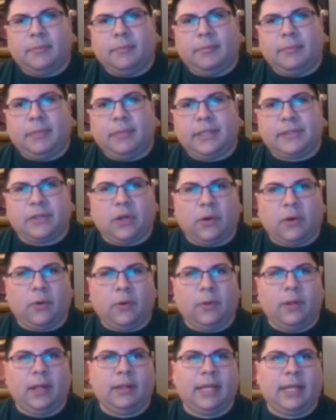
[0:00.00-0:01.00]
This
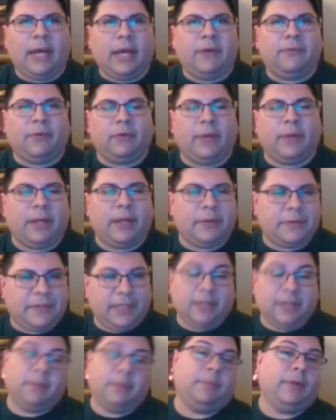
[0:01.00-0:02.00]
coal allowed for greater
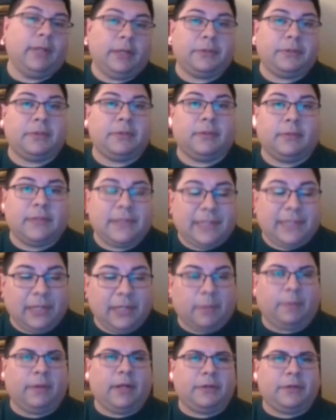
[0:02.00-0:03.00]
steel production.
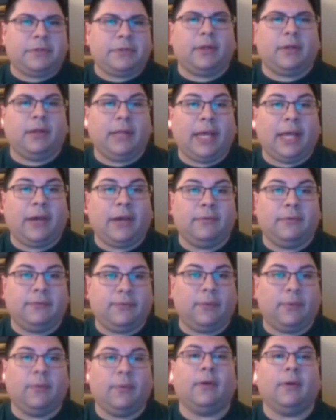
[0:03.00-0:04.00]
Steel production allowed
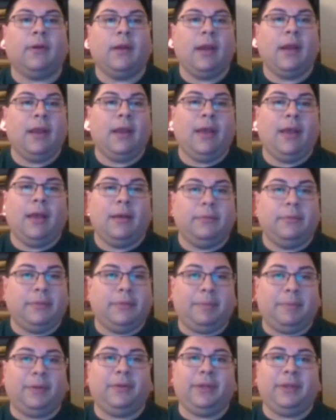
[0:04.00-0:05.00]
for
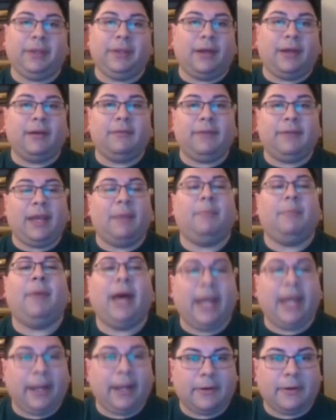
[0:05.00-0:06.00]
the building of
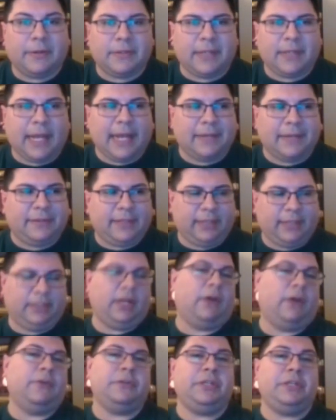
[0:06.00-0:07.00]
empires as
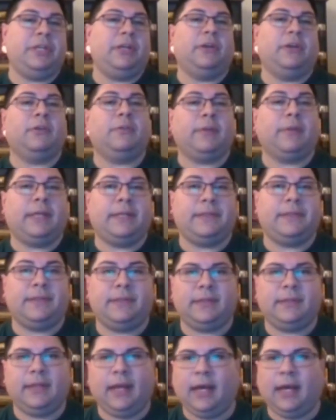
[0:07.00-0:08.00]
technology
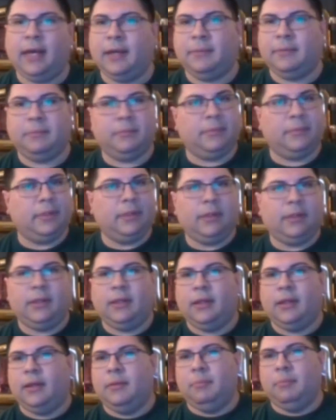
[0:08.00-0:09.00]
increased.
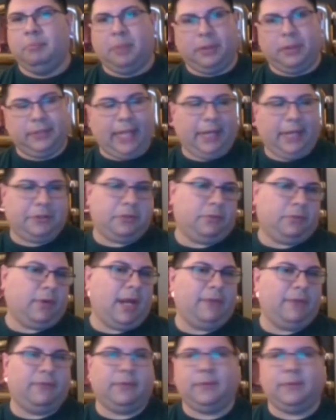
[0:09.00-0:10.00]
Bolt-action
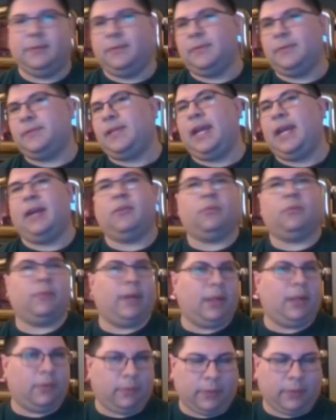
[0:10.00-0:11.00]
rifles and
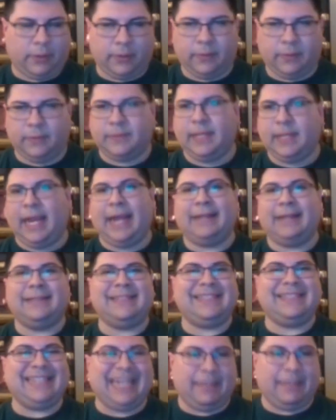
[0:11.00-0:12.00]
railroads and
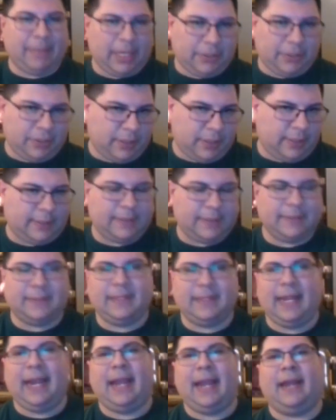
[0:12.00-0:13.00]
steam
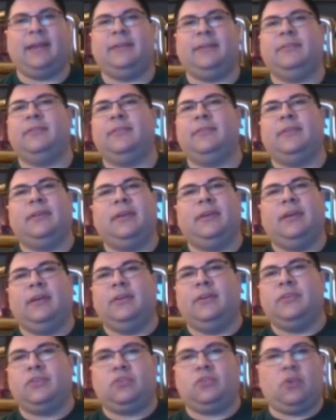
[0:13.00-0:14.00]
engines and
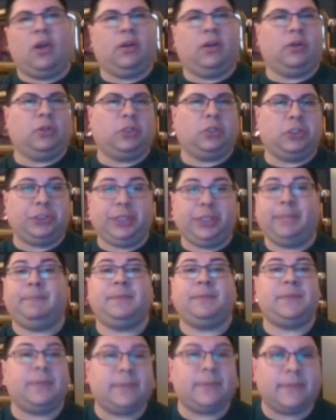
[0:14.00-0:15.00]
stronger
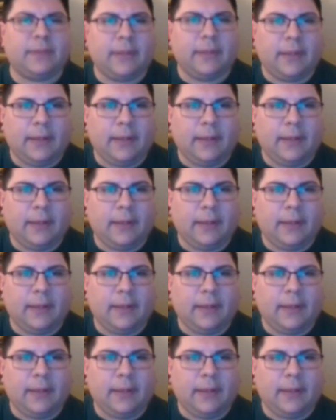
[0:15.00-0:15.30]
ships.